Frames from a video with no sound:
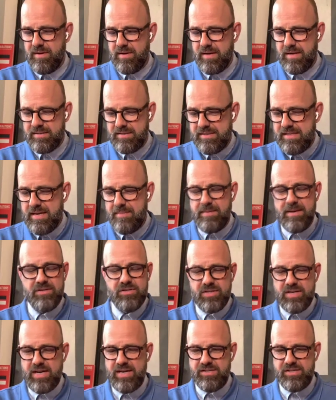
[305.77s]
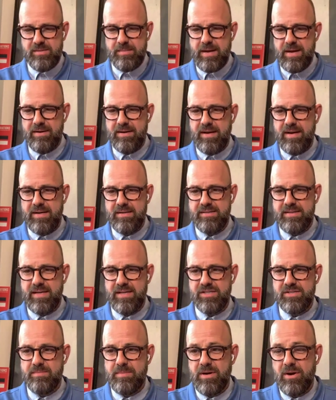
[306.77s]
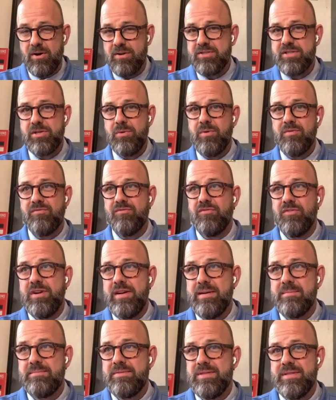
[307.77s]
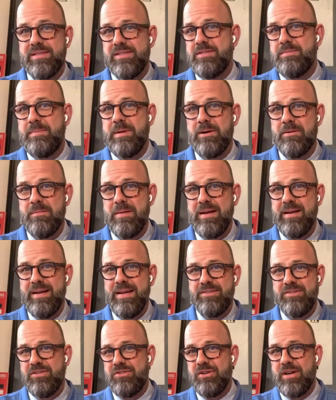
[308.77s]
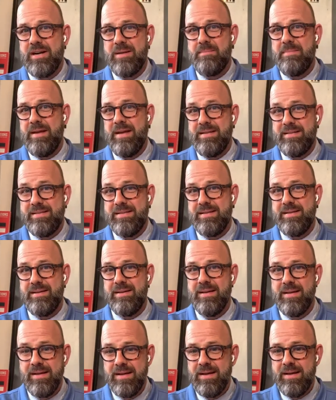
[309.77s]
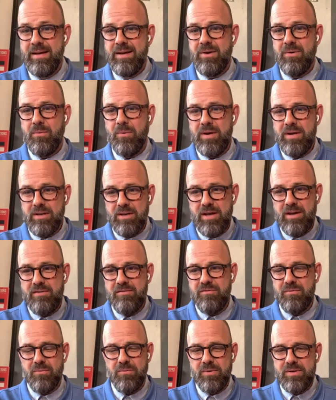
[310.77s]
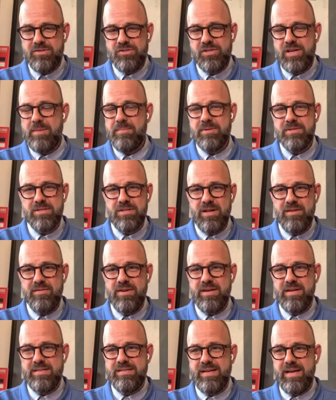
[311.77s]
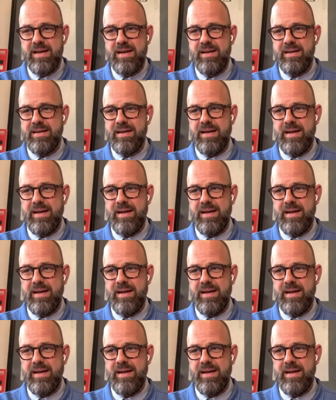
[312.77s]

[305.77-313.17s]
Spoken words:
a deep education about context, but also a freedom to experiment and to try to into what love, what shape is love going to take?